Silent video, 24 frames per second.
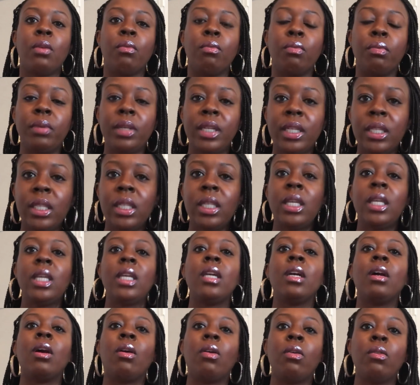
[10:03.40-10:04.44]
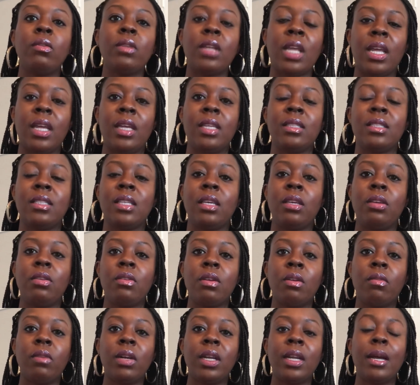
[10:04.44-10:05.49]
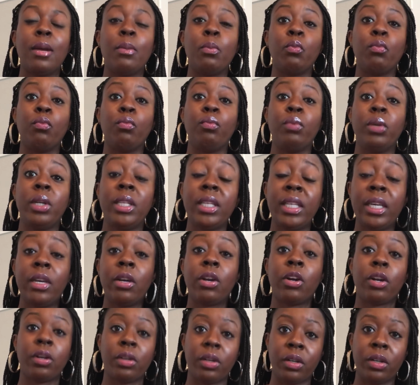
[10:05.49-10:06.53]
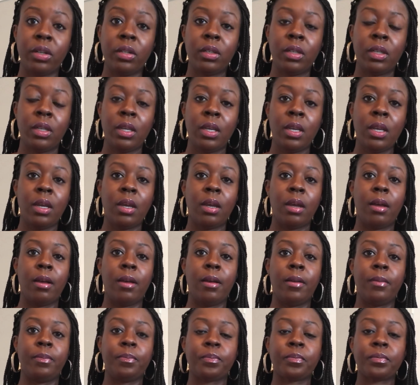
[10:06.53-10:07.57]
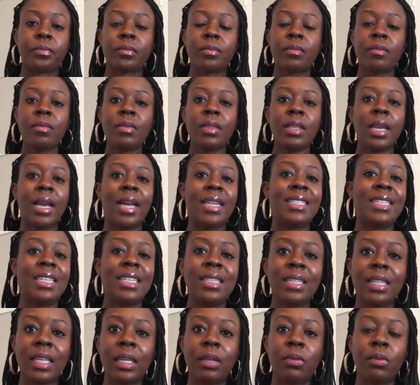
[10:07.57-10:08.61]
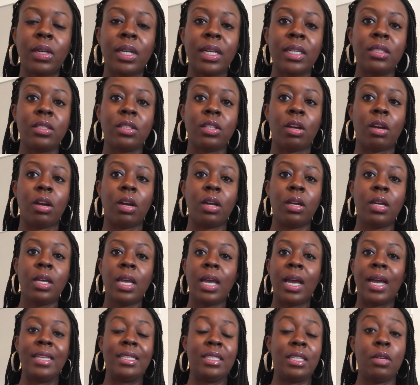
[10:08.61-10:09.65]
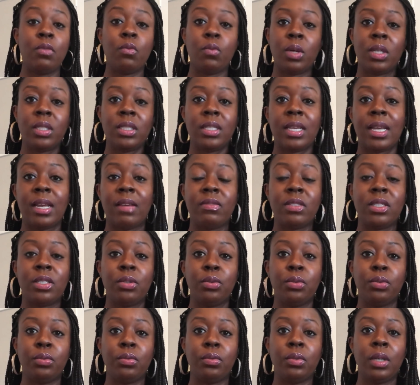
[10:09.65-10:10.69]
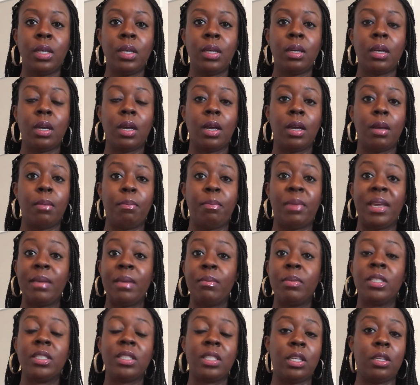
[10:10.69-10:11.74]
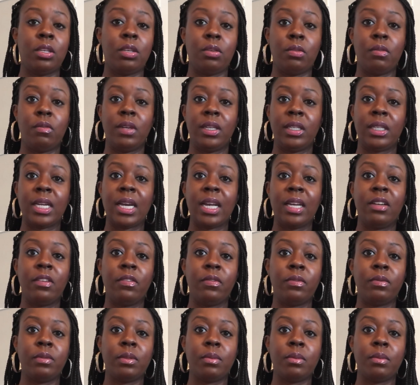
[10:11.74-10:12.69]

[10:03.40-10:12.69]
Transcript: really own it and say, you know what, I'm really hurt. I didn't like what I saw. I didn't want to have to babysit you and kind of